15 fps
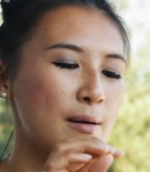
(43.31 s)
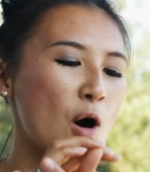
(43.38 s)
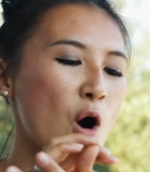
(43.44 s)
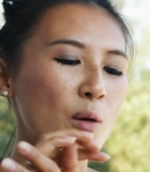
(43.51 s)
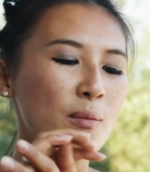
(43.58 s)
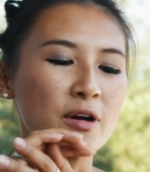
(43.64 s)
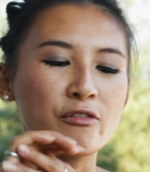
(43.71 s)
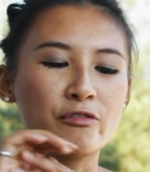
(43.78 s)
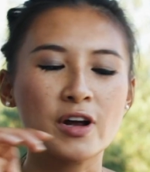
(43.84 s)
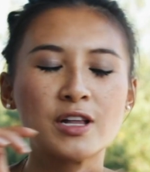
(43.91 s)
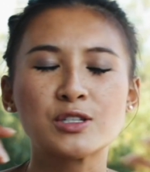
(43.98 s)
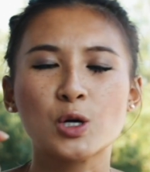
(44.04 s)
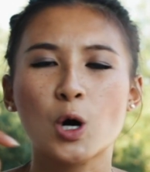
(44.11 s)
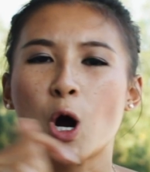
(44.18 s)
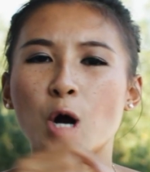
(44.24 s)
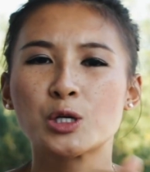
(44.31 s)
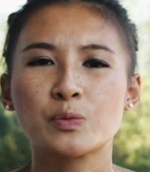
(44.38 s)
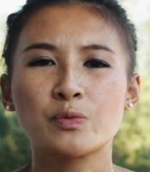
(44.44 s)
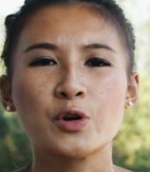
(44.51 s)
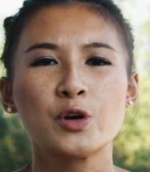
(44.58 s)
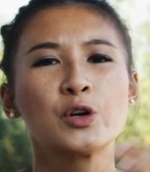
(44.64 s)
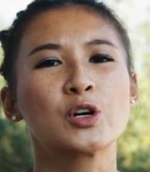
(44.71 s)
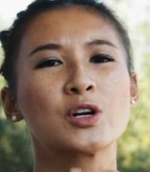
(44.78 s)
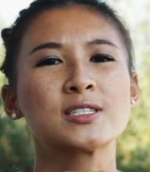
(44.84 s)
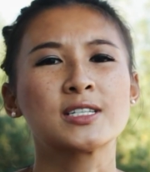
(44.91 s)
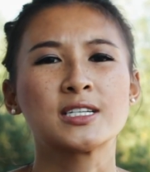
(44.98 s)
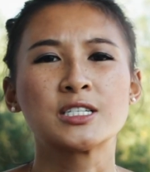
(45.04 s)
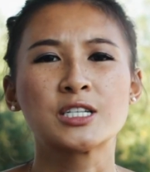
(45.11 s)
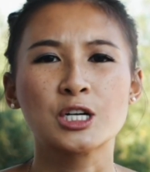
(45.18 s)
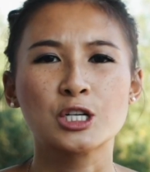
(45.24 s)
All my friends are entrepreneurs
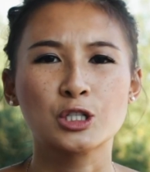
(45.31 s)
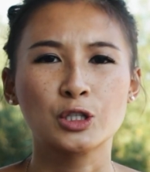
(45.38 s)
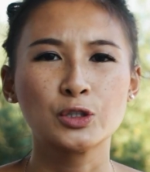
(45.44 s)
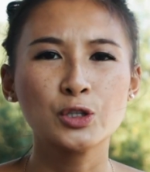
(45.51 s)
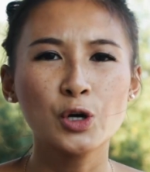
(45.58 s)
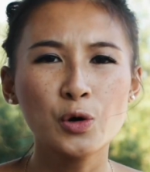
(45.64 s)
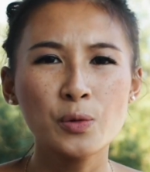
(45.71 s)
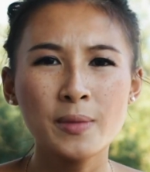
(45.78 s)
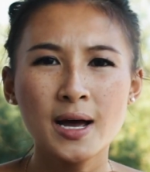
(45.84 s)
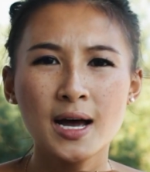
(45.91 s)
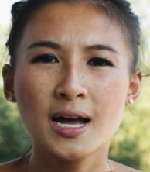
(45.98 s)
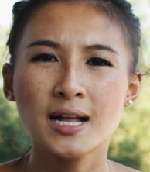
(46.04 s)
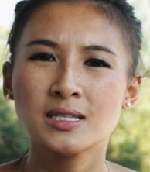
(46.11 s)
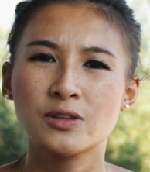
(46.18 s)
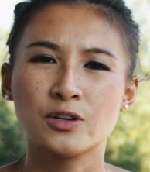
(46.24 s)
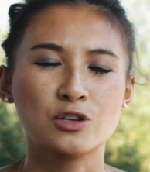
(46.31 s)
and digital nomads.